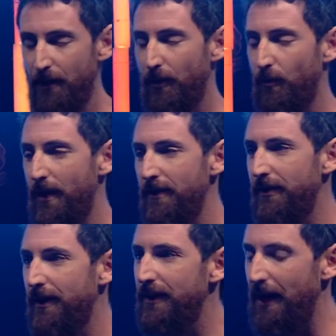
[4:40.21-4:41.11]
But one
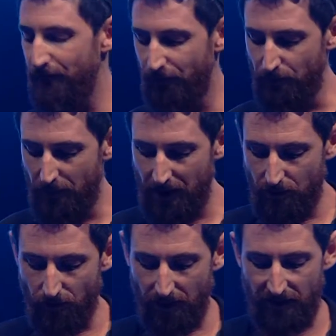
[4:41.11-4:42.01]
thing that for me
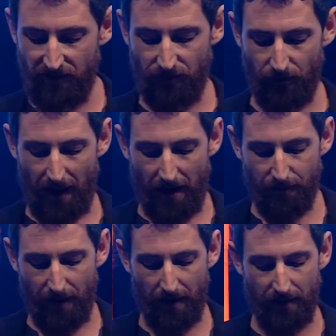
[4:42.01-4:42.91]
really stood out
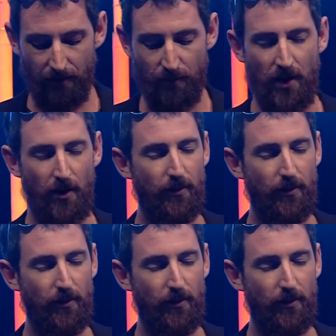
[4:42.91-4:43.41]
about him